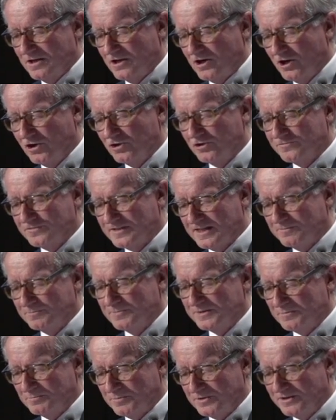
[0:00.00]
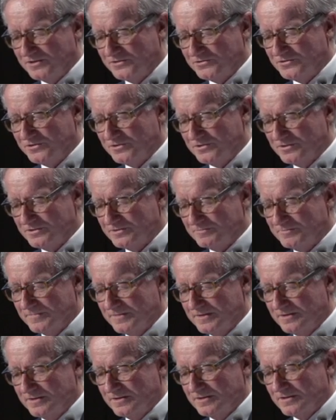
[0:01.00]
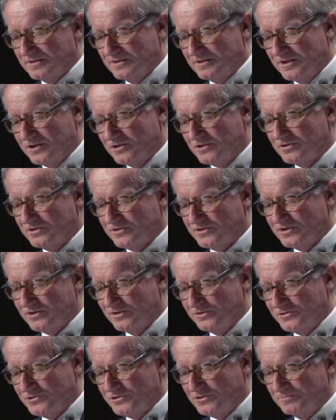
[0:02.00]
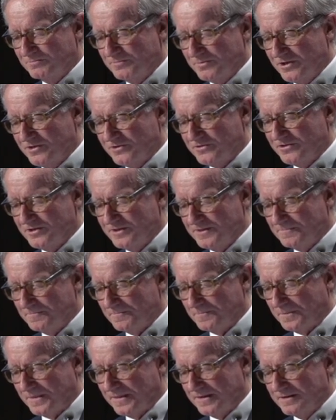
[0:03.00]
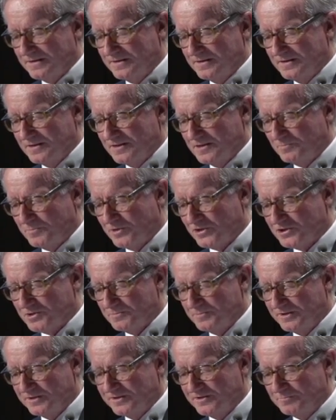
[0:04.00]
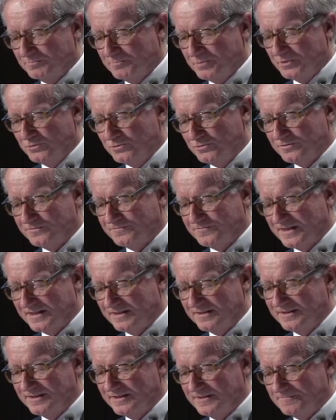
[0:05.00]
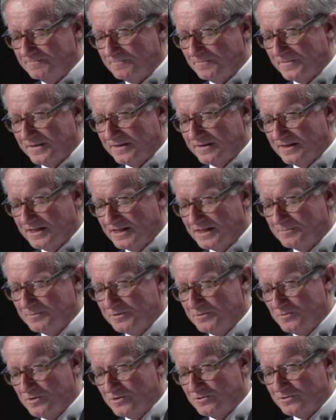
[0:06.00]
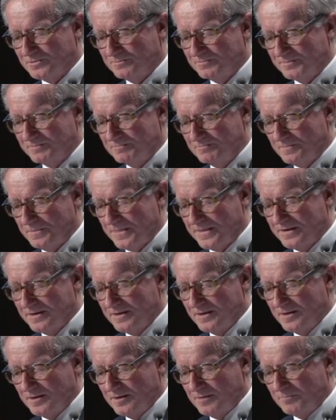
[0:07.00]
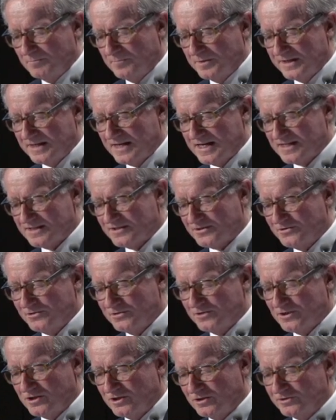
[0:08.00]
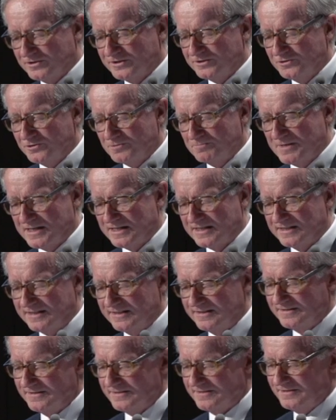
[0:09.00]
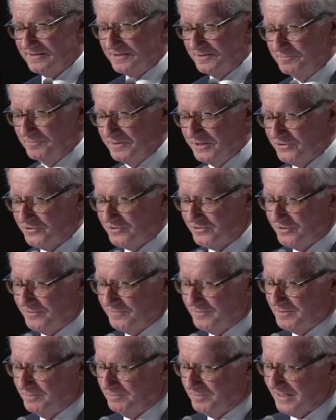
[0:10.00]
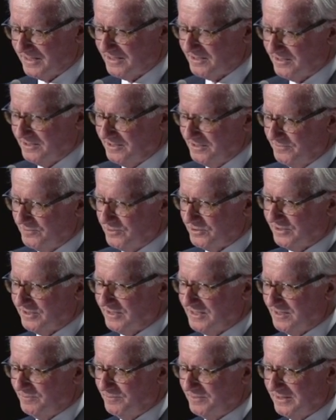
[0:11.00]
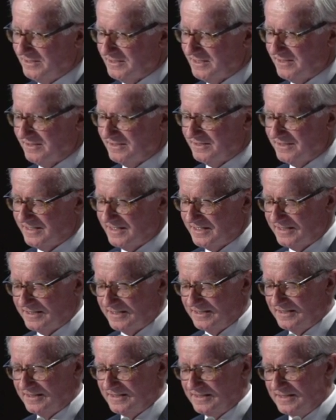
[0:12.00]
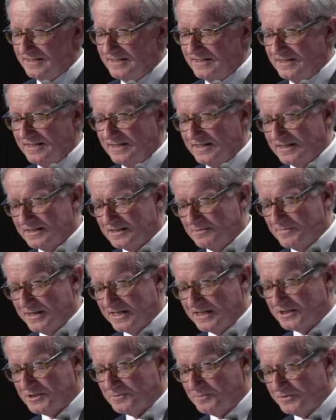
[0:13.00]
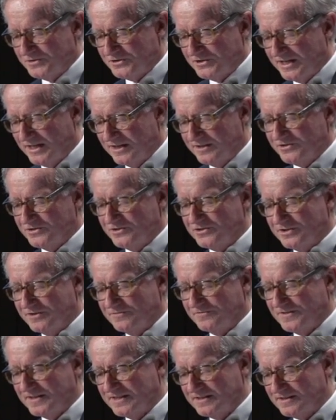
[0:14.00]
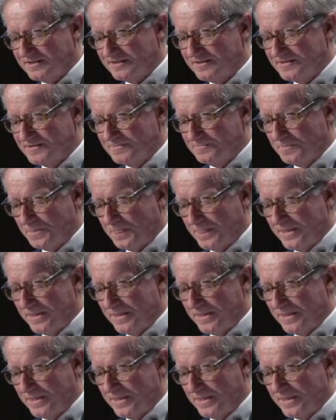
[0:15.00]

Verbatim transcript: Whole of government approaches, local solution brokering, the possibility of pooled funding are to be welcomed. But I ask you to hold in your minds the administrative complexity of what the government is undertaking and the management challenge it faces.